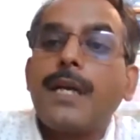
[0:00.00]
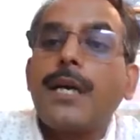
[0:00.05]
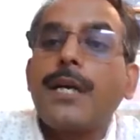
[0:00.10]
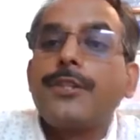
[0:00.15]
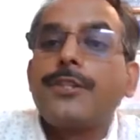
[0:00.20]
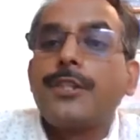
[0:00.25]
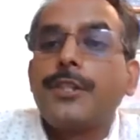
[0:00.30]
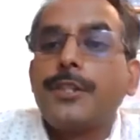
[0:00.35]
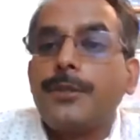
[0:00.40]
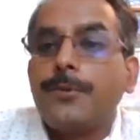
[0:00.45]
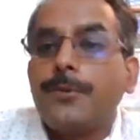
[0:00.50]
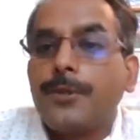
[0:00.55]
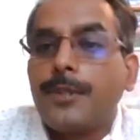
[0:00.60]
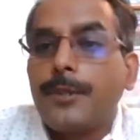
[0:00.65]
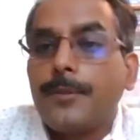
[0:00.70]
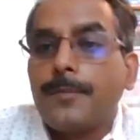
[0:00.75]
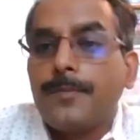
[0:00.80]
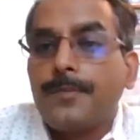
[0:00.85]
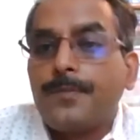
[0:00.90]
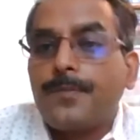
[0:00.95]

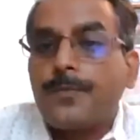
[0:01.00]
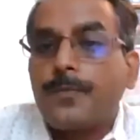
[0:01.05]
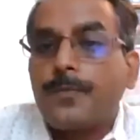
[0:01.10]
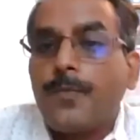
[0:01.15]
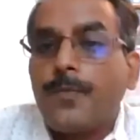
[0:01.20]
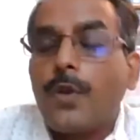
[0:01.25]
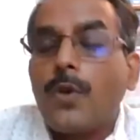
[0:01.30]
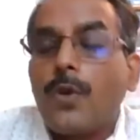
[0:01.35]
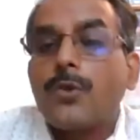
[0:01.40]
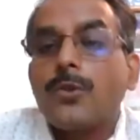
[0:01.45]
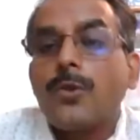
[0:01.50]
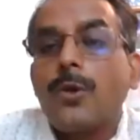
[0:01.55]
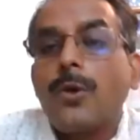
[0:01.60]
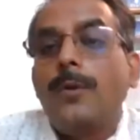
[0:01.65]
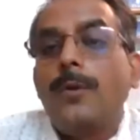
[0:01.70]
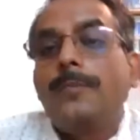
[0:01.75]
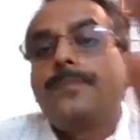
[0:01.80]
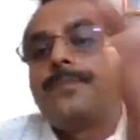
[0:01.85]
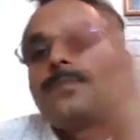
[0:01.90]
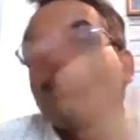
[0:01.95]
constitution.
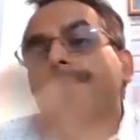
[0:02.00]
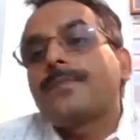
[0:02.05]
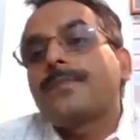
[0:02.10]
So